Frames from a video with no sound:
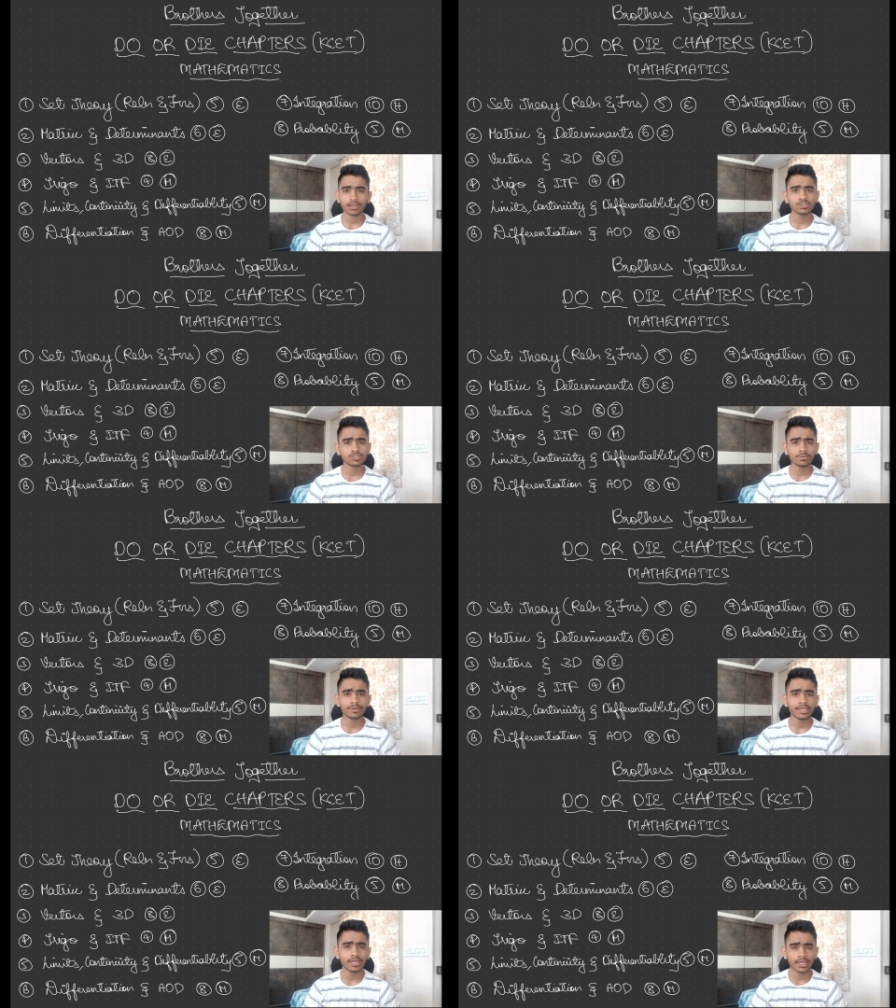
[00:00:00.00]
you should
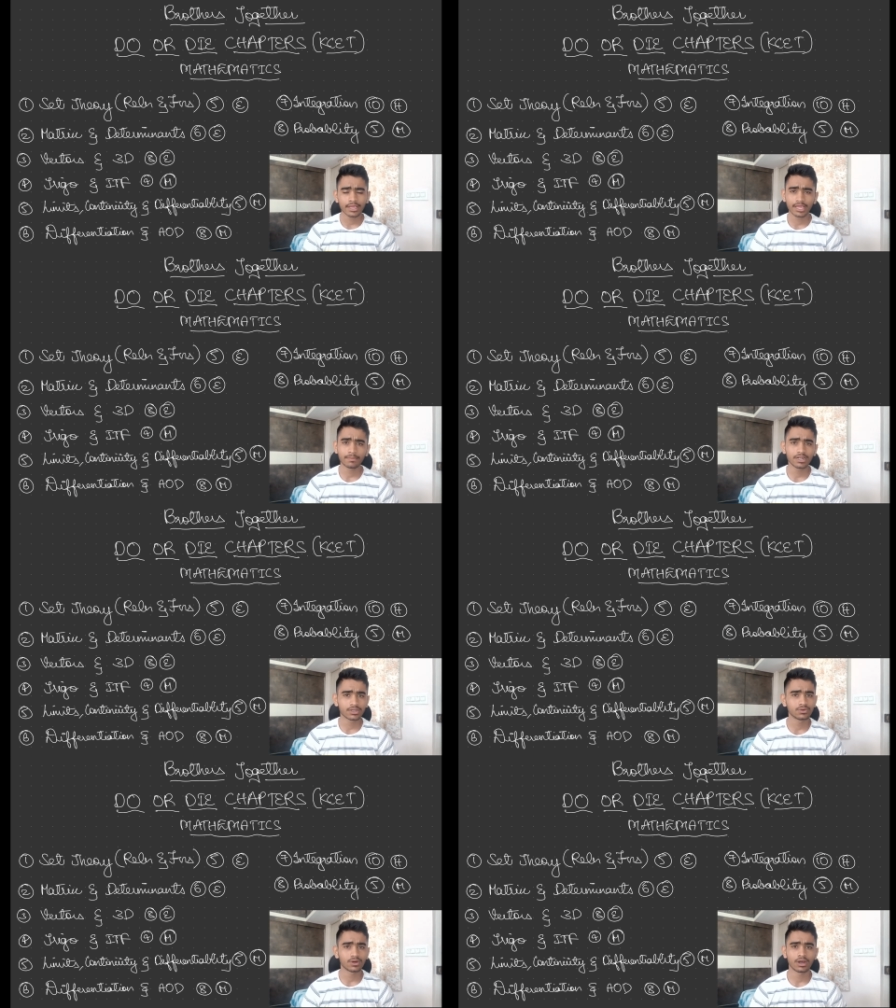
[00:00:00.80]
be able
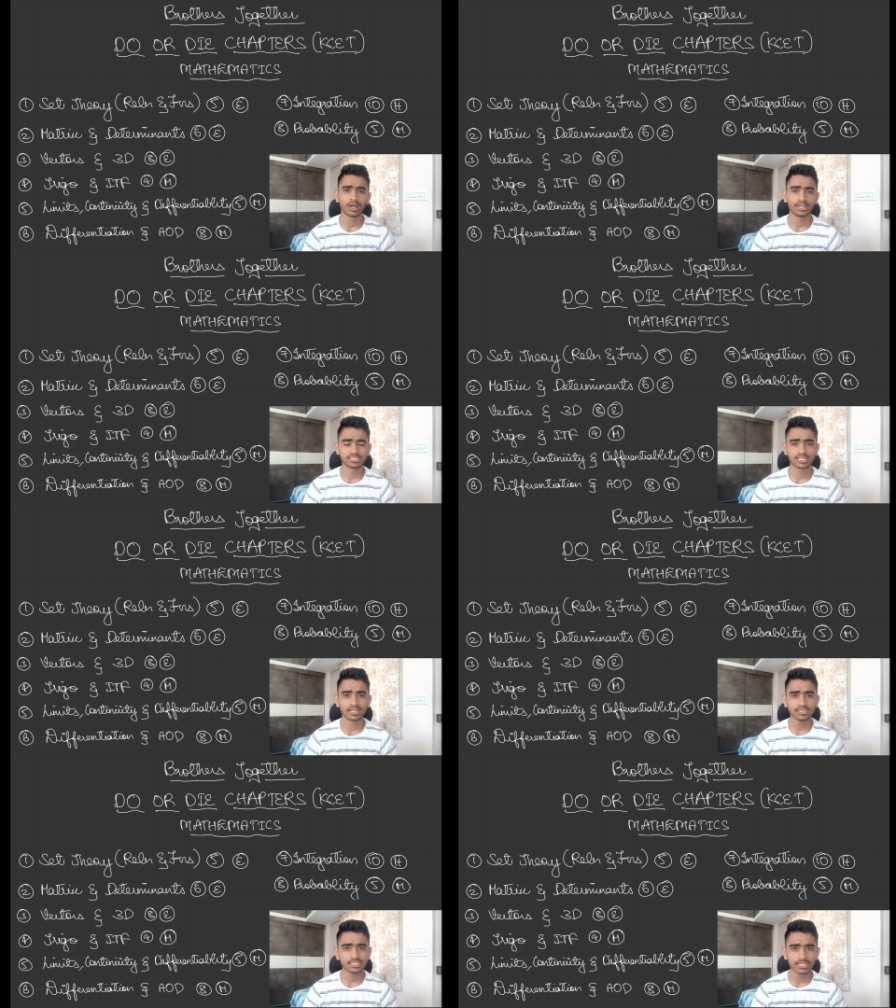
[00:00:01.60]
to uh,
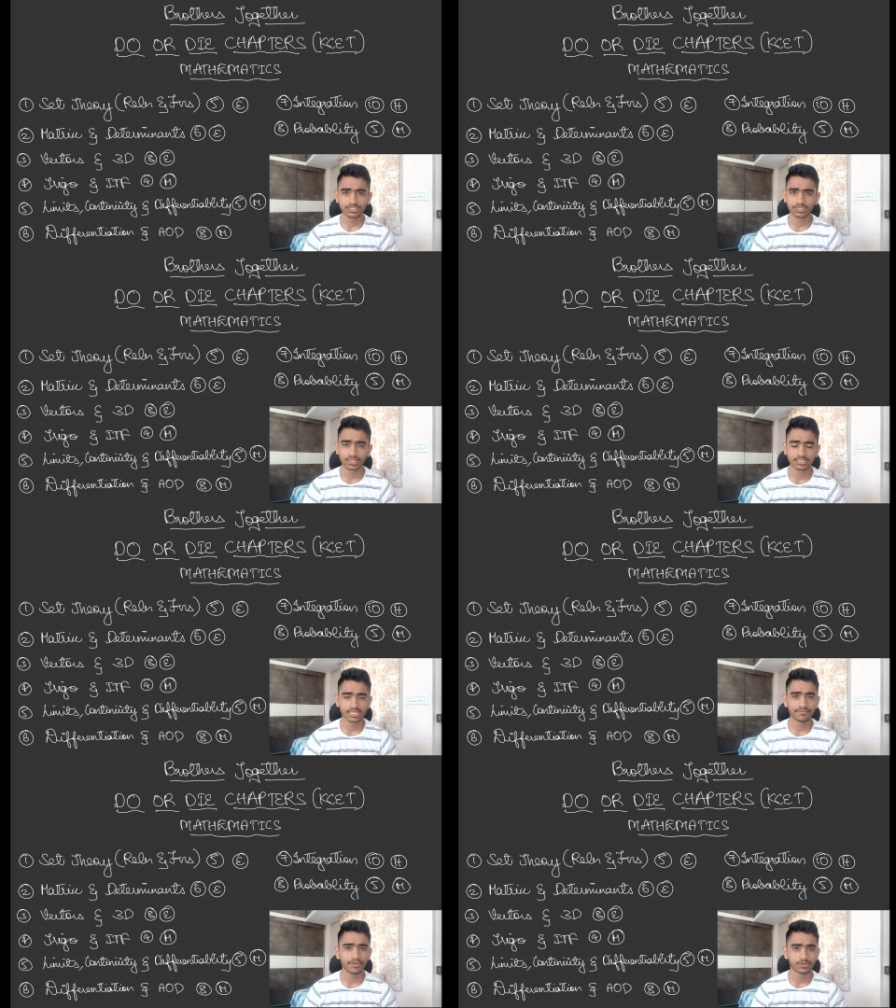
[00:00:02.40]
understand this and in the
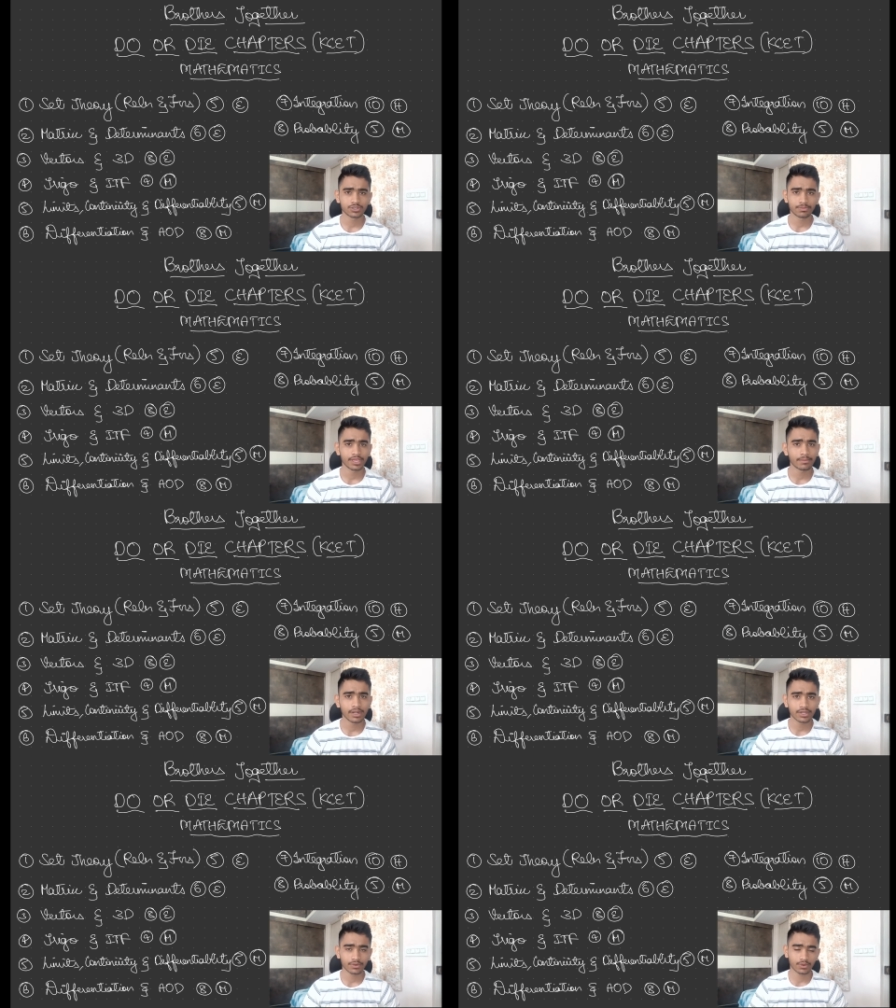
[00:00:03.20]
same way you should be
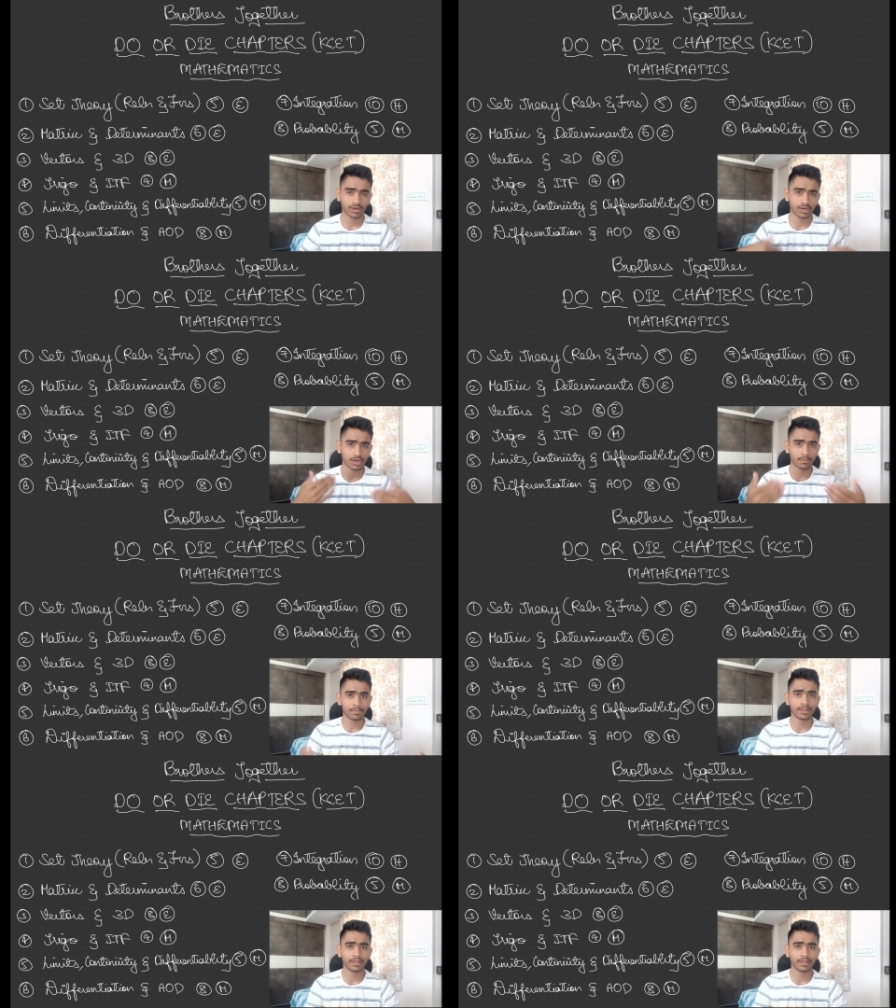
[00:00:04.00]
able to uh,